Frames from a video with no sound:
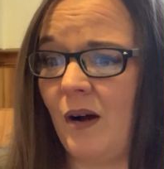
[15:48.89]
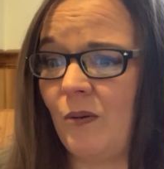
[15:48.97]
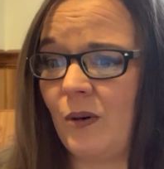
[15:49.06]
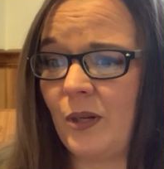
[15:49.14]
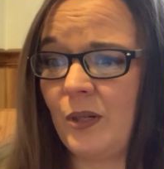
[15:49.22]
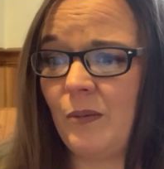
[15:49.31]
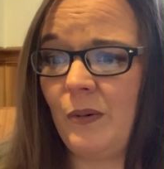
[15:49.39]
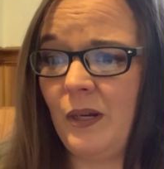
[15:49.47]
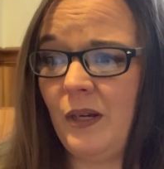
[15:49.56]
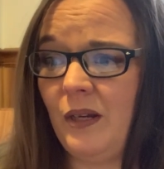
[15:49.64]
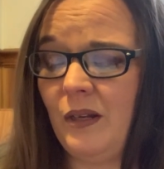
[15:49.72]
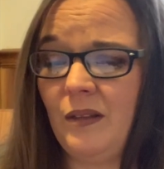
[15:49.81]
I wanted to
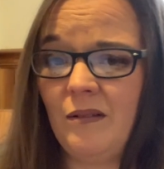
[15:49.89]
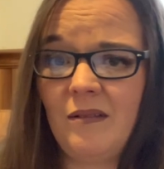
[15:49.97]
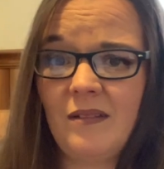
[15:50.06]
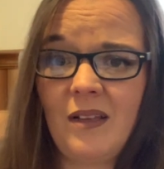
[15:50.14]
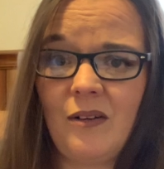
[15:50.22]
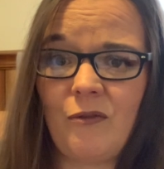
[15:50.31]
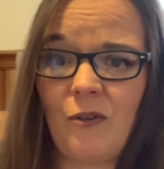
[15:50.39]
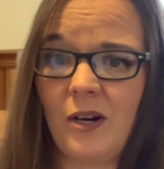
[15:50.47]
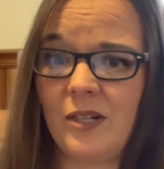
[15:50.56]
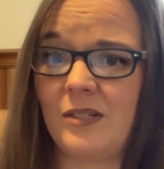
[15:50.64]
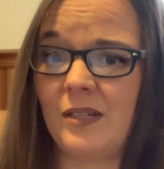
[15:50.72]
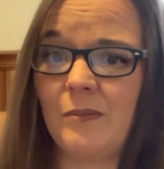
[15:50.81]
be a
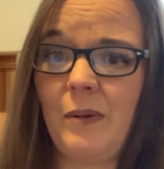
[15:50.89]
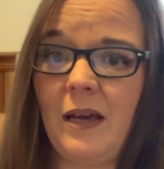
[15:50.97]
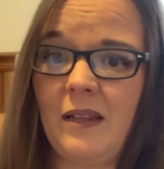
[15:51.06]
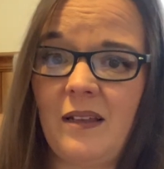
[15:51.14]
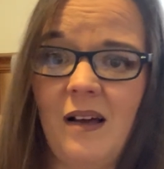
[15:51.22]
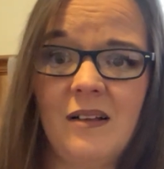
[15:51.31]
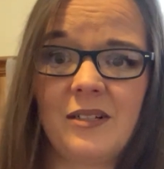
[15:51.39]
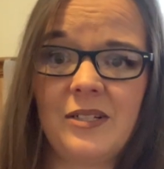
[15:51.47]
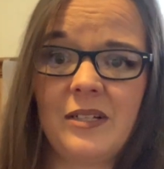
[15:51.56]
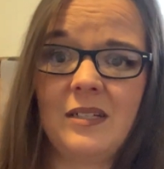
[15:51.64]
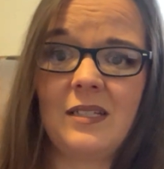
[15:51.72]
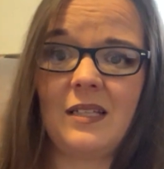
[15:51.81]
forensic
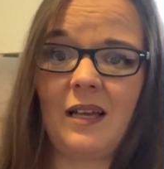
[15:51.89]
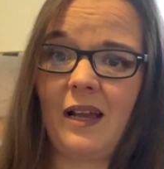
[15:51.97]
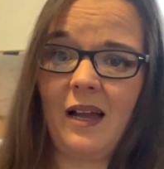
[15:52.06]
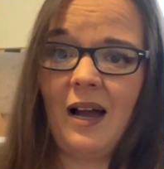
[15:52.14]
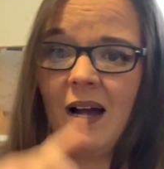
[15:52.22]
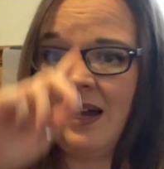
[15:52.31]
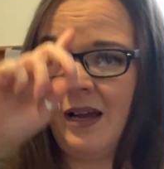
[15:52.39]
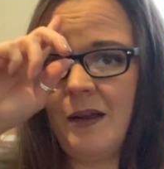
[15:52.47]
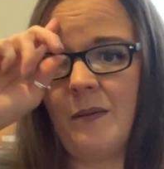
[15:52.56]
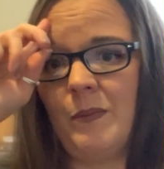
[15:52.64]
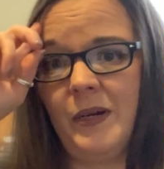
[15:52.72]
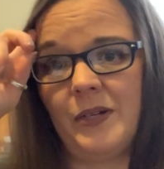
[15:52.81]
pathologist. Like I
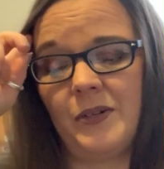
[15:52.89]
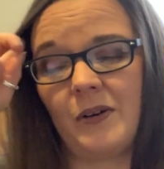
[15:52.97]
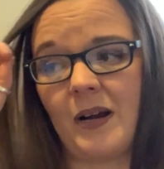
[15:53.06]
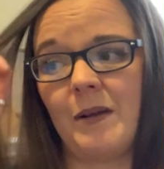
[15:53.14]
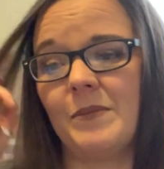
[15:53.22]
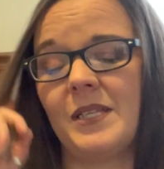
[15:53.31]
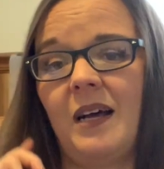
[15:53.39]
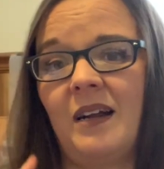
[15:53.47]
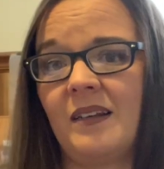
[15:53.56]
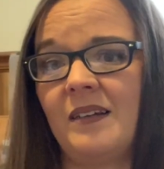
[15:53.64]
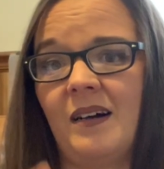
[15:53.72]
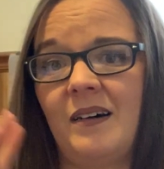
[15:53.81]
had big dreams. I
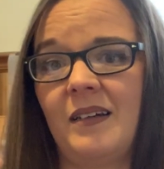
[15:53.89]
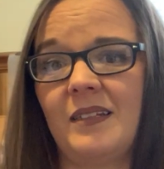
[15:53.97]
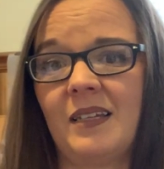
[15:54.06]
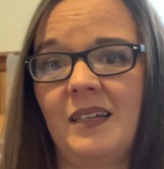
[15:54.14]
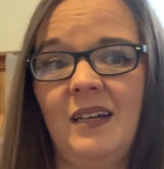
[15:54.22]
did not